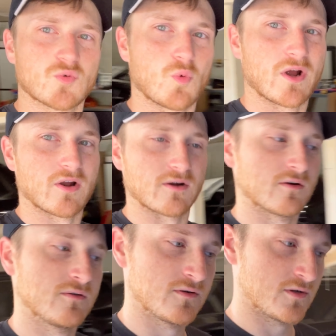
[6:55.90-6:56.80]

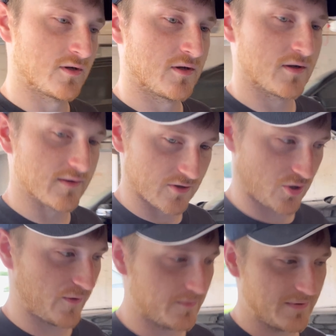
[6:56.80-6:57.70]
where they're
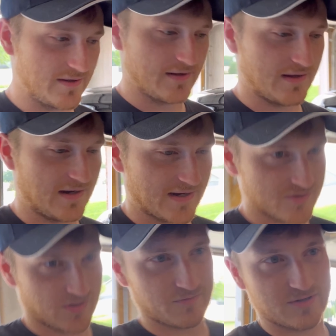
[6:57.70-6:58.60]
going to be, and I guess
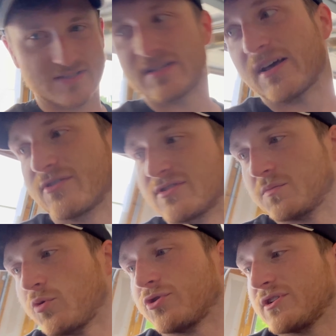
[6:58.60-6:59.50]
they're not really sliders, they're
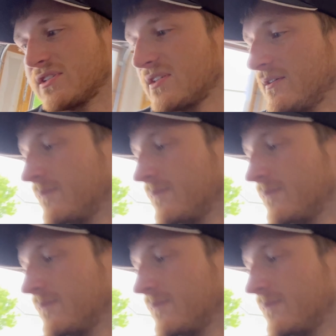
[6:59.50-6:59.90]
more just